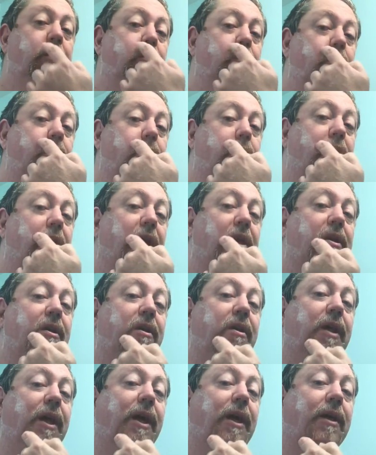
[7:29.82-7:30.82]
to
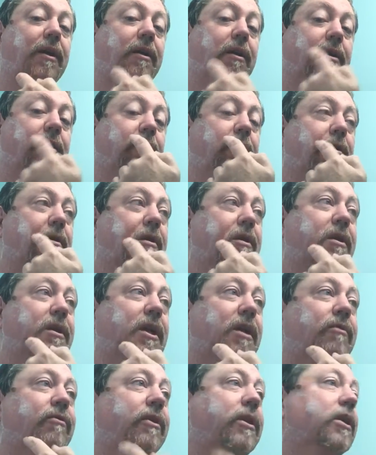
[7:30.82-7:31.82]
get that
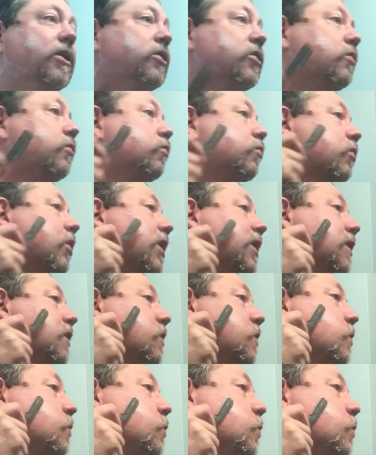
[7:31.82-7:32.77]
definition right